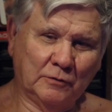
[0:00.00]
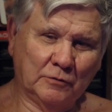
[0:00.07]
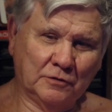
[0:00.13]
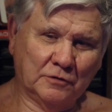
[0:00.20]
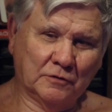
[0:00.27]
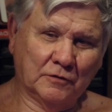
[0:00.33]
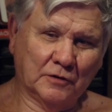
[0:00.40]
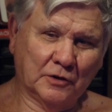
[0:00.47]
He
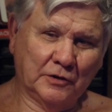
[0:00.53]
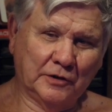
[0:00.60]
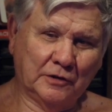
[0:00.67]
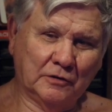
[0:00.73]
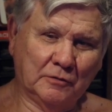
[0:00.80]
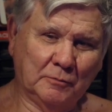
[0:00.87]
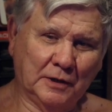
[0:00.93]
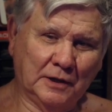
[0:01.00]
was a very
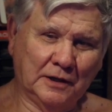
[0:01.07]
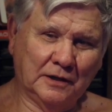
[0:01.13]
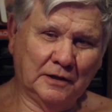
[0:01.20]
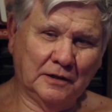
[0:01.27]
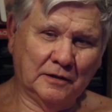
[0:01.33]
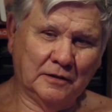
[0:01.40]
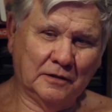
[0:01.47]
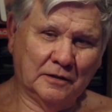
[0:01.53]
good
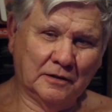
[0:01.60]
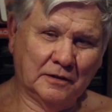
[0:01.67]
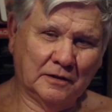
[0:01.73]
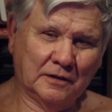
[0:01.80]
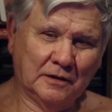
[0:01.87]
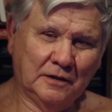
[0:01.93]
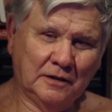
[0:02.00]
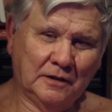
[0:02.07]
man, and
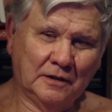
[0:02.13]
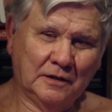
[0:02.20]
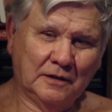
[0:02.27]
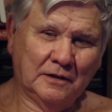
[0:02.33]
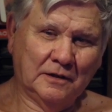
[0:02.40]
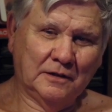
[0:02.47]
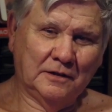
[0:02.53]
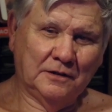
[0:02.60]
he
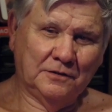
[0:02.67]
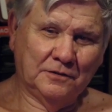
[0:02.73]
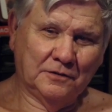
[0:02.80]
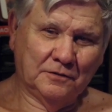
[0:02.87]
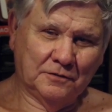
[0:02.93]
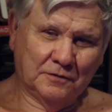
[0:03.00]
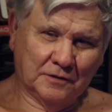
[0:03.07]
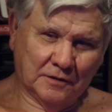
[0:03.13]

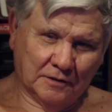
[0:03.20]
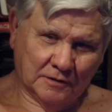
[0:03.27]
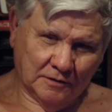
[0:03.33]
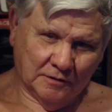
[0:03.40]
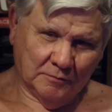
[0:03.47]
says,